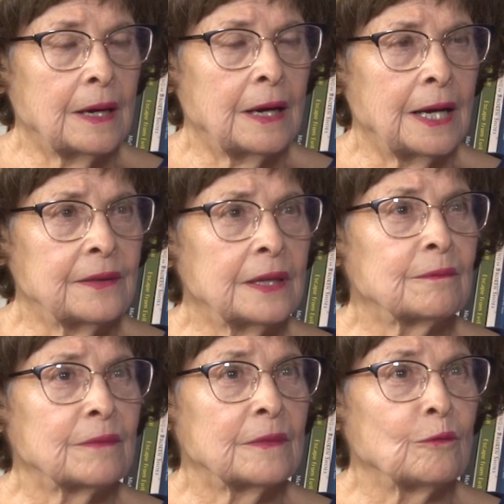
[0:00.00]
I think
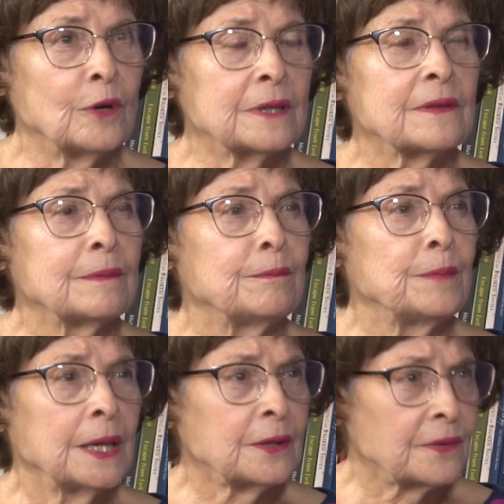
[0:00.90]
one of the
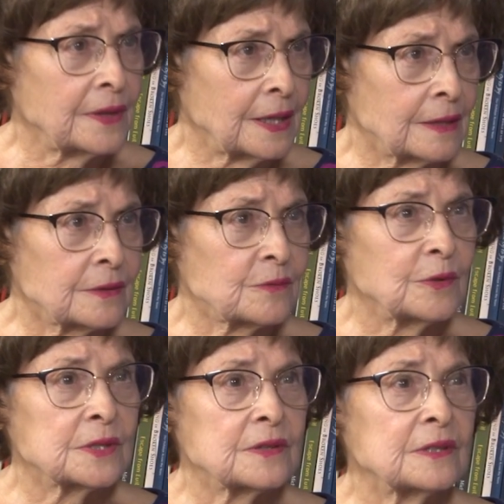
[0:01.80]
better things
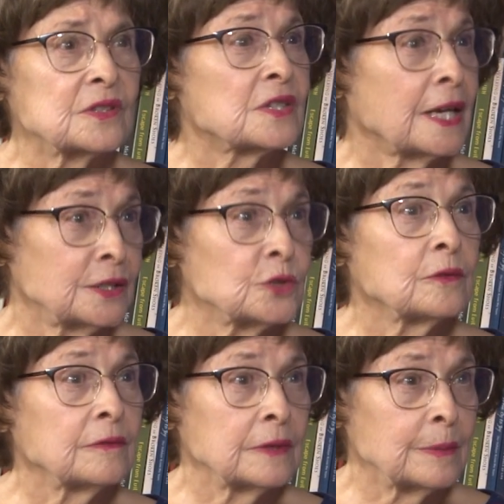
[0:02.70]
was the Statue
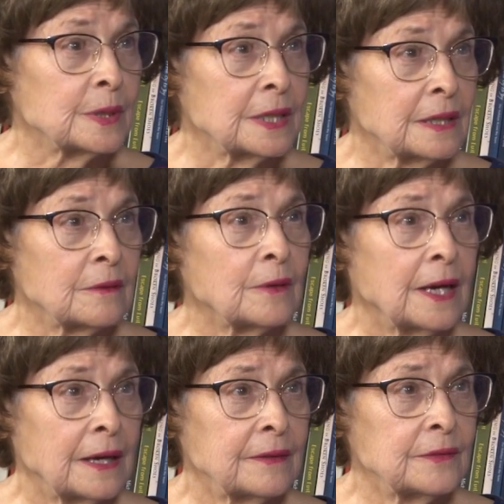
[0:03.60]
of Liberty
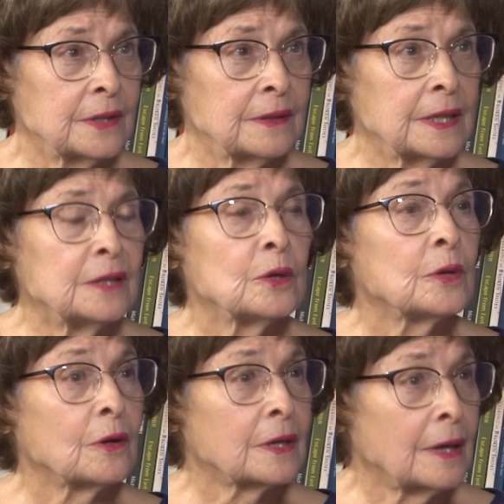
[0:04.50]
arrived in New
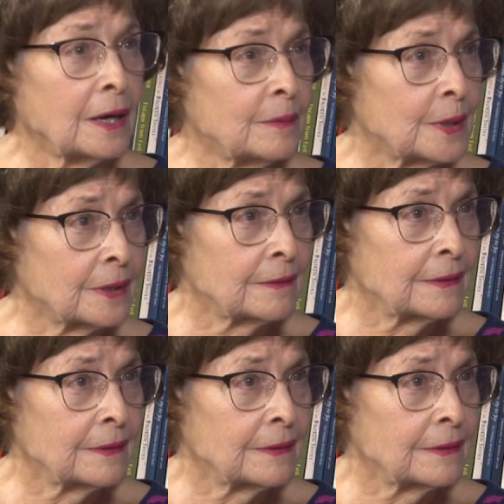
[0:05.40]
York Harbor.